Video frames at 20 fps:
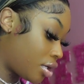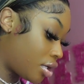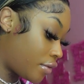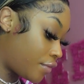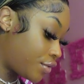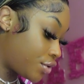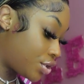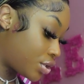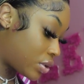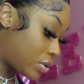
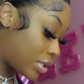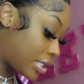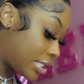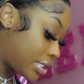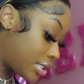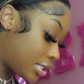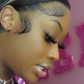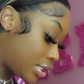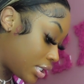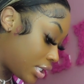of
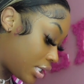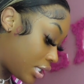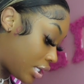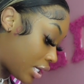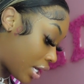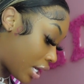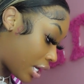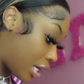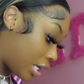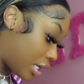choice
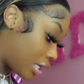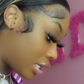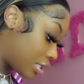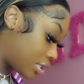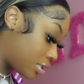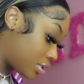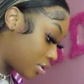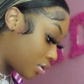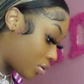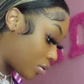today
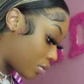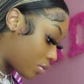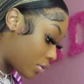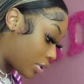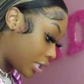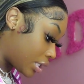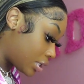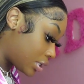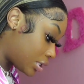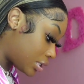is
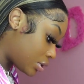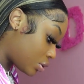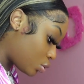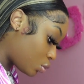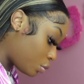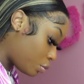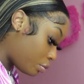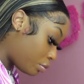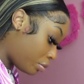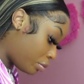going
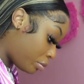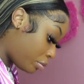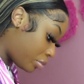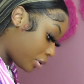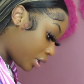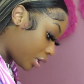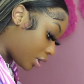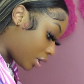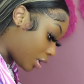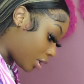to
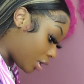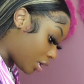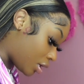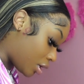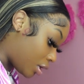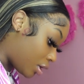be,